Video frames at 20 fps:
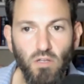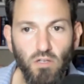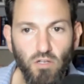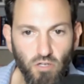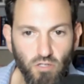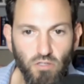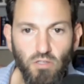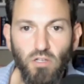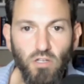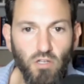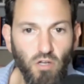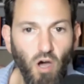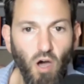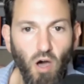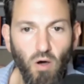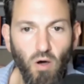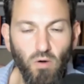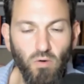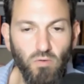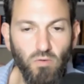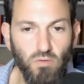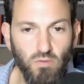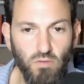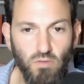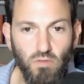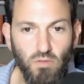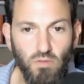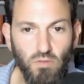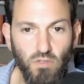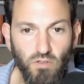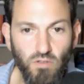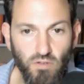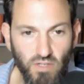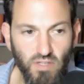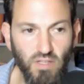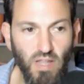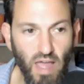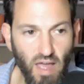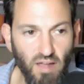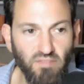good to go. You
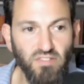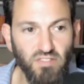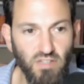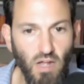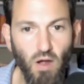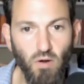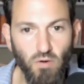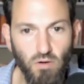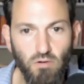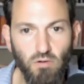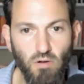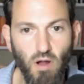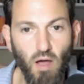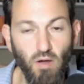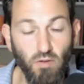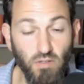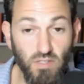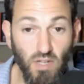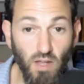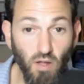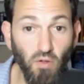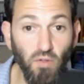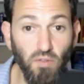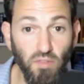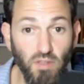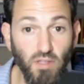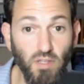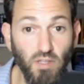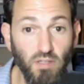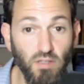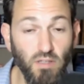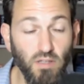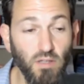can have sauerkraut. It's healthy.